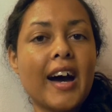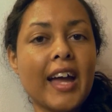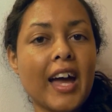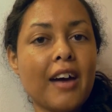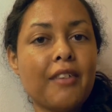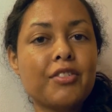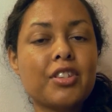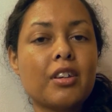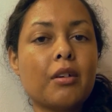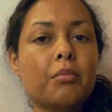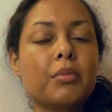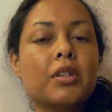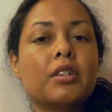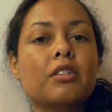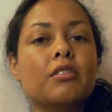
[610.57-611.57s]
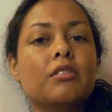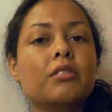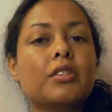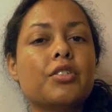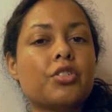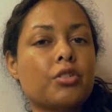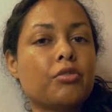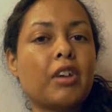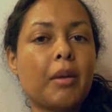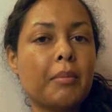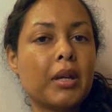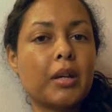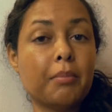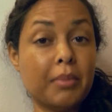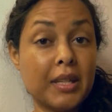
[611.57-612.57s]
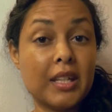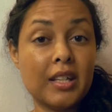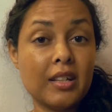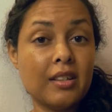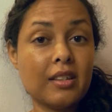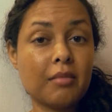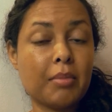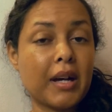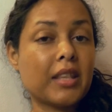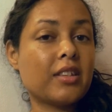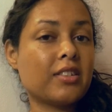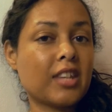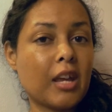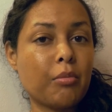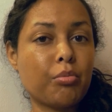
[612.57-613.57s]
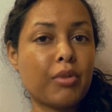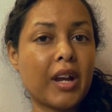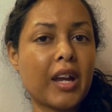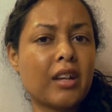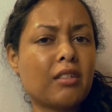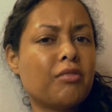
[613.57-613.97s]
I have some little ceramic beads by the same brand.